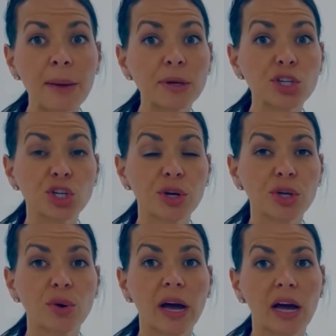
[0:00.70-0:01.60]
I'm going to show
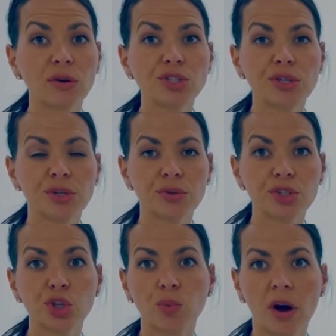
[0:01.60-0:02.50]
you how to use
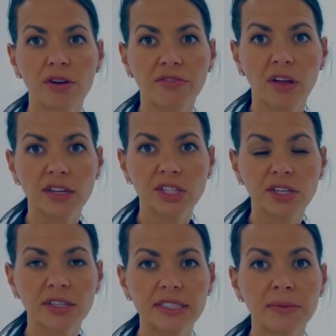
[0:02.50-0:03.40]
your water
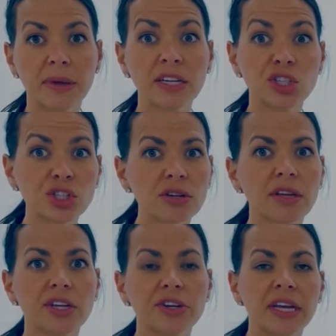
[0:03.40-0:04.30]
flosser to ensure
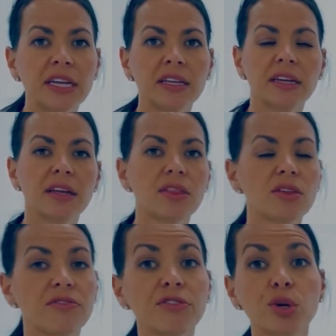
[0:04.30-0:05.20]
that you're getting
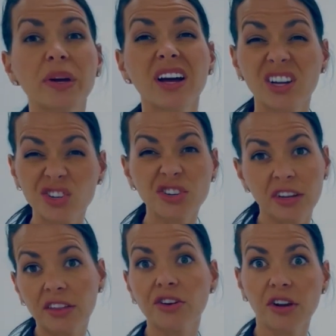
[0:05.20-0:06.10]
the fluid
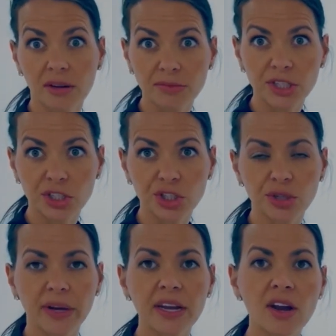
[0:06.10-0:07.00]
underneath your gum tissue
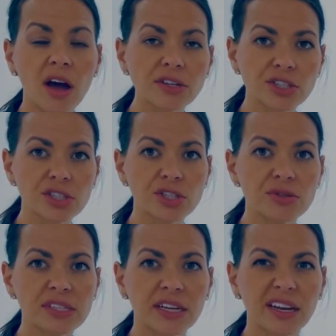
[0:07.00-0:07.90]
and not just
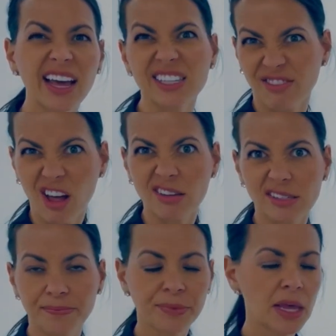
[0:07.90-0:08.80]
using it as floss.
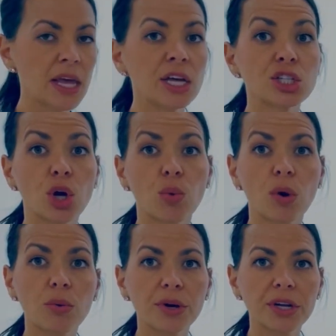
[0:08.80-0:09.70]
So
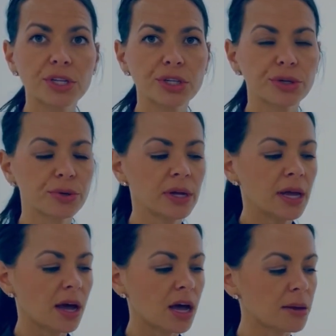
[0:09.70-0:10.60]
what we're going to do,
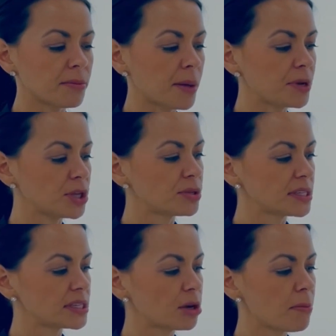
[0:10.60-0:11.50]
I'm going to use
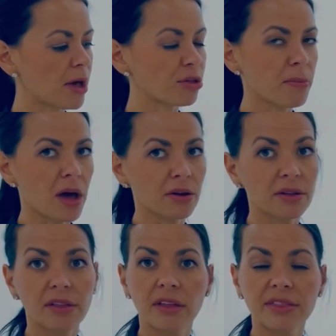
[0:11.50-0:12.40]
this little mouth model.